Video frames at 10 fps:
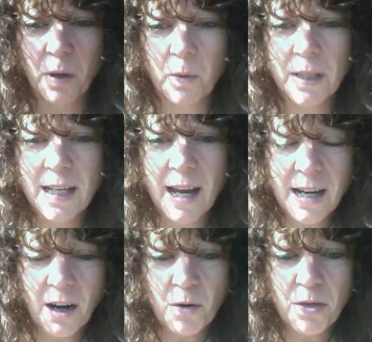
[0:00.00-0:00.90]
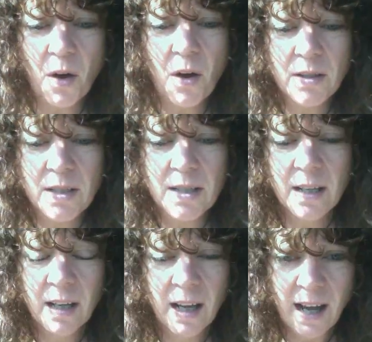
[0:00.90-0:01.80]
where we take our thoughts,
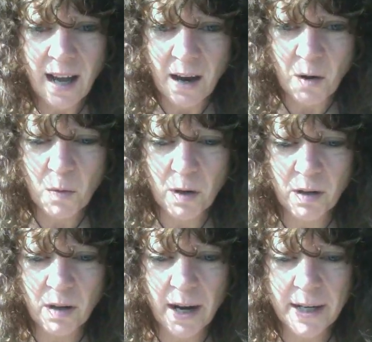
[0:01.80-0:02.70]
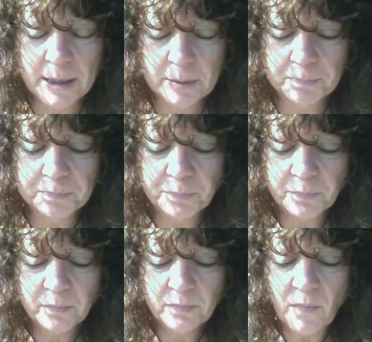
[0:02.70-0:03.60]
our um,
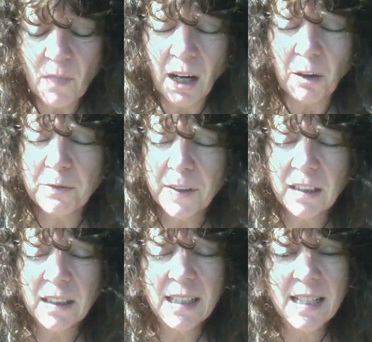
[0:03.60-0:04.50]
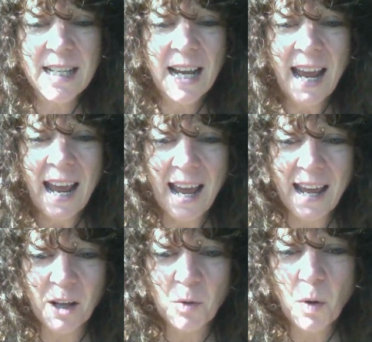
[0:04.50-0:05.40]
our feelings,
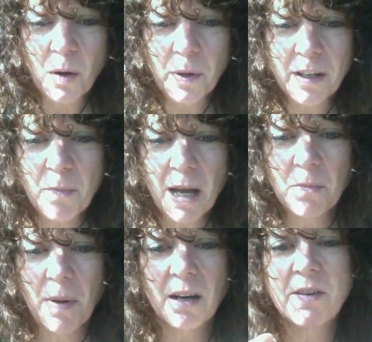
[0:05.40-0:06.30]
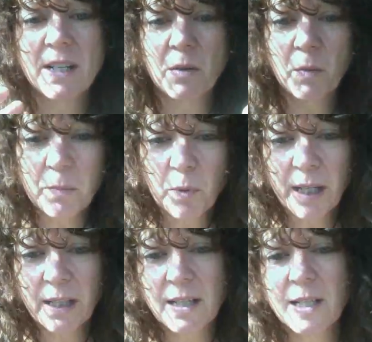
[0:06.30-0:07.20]
and what we have made manifest, and we
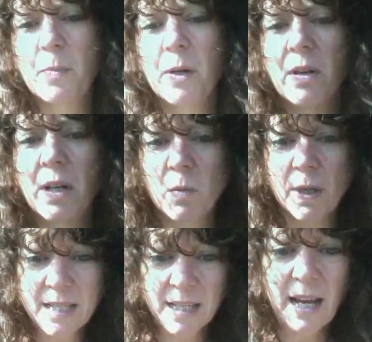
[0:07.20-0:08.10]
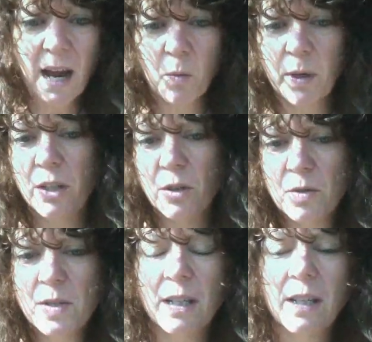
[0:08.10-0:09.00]
bring it to spirit, and we see how we
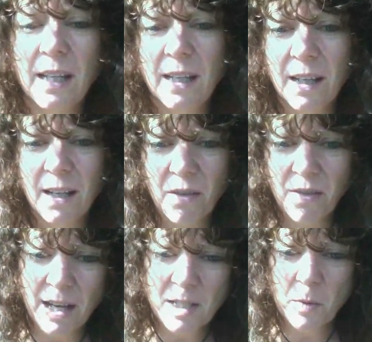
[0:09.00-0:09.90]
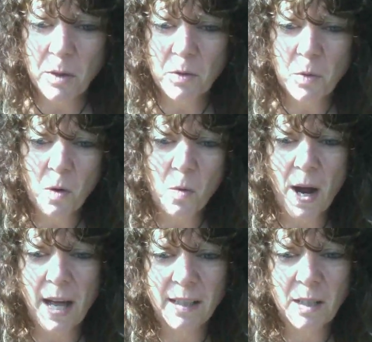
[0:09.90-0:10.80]
use it in that spiritual
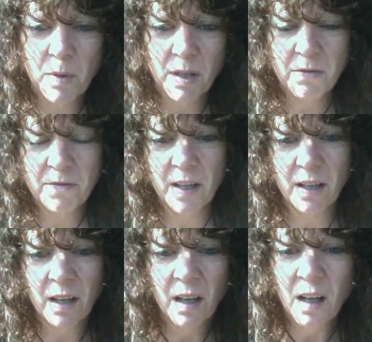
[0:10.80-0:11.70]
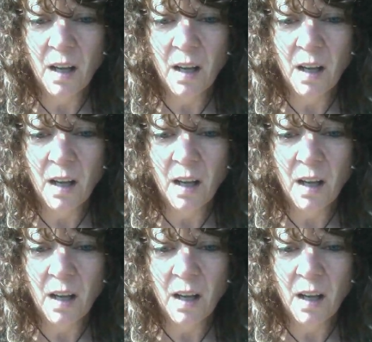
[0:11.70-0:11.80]
way to benefit